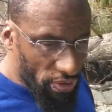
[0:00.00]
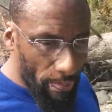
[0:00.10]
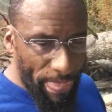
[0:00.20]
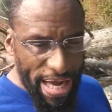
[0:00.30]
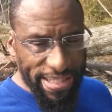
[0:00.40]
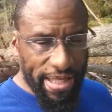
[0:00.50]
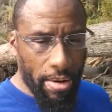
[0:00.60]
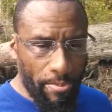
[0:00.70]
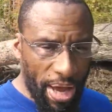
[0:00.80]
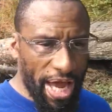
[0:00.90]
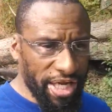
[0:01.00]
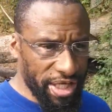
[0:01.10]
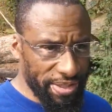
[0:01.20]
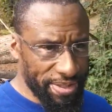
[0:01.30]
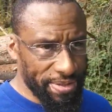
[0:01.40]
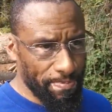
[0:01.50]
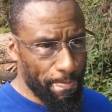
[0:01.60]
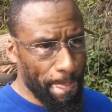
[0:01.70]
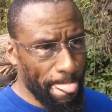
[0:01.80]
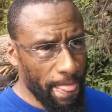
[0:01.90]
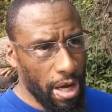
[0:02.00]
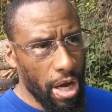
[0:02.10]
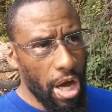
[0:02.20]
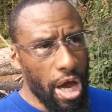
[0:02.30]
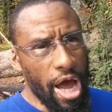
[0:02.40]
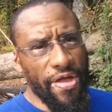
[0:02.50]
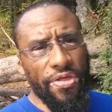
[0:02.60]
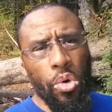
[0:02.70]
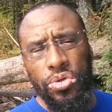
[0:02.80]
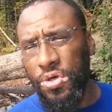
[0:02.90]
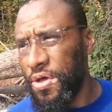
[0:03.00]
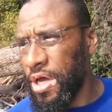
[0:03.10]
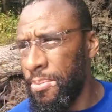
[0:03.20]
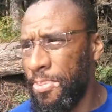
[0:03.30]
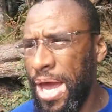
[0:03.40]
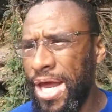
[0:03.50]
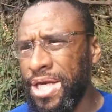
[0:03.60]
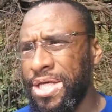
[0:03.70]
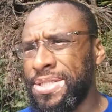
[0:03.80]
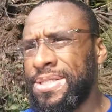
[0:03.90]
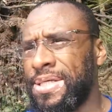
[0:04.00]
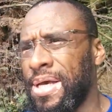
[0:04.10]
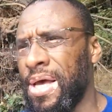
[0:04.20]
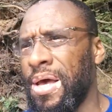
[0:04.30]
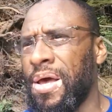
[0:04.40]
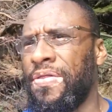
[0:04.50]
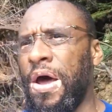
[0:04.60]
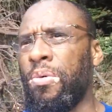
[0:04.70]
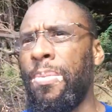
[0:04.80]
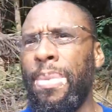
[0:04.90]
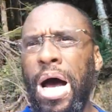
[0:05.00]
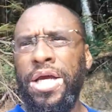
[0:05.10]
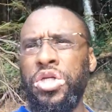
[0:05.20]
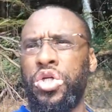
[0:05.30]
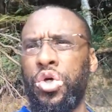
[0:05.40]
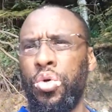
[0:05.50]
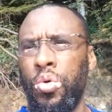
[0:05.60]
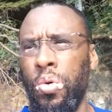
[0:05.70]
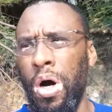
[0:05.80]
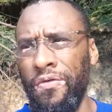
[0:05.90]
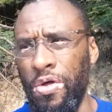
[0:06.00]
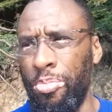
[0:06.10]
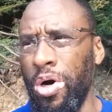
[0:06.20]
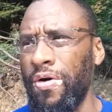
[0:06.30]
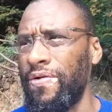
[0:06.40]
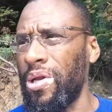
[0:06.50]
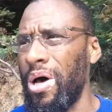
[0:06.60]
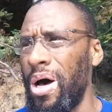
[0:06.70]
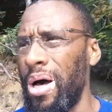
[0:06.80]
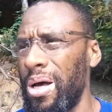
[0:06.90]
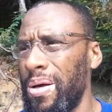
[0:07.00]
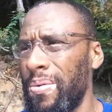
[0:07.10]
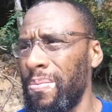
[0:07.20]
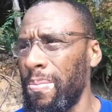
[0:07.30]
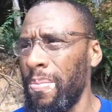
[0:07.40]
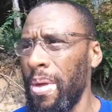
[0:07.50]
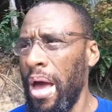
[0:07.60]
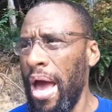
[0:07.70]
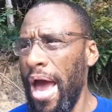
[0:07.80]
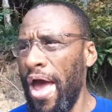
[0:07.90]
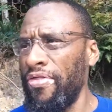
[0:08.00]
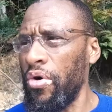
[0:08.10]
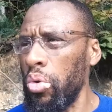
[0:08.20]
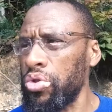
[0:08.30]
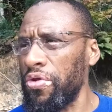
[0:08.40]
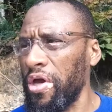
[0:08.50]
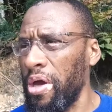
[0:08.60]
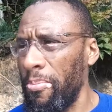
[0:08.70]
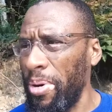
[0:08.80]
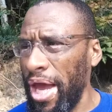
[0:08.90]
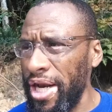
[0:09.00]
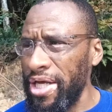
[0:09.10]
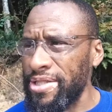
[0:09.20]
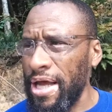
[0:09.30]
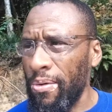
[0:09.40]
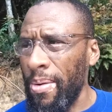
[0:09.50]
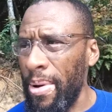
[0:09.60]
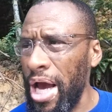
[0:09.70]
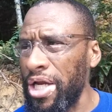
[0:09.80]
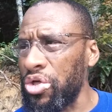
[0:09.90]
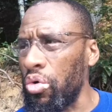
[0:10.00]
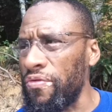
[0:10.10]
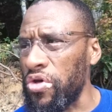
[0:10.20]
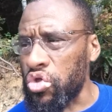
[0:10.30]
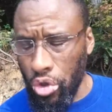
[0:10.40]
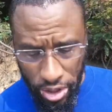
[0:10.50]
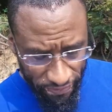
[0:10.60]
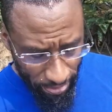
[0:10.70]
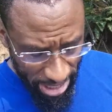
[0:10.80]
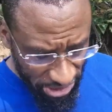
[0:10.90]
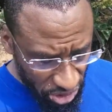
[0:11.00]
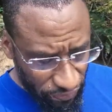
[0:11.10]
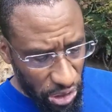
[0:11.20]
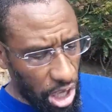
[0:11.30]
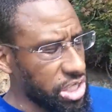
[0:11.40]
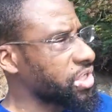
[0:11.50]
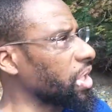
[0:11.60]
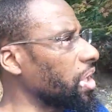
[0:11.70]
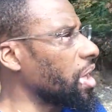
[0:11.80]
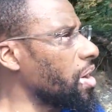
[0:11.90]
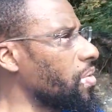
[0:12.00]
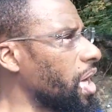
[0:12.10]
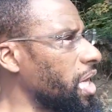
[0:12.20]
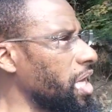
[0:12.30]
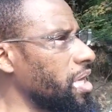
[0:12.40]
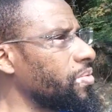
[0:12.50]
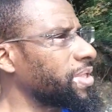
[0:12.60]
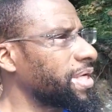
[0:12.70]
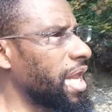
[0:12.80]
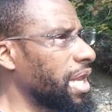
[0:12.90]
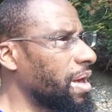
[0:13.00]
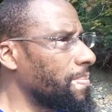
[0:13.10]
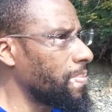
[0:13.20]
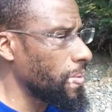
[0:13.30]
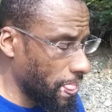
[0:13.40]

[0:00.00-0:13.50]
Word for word: are the best companions. And those are the companions that remind you of the book of Allah. And those are the companions that remind you of the sunnah of the Messenger of Allah sallallahu alaihi wasallam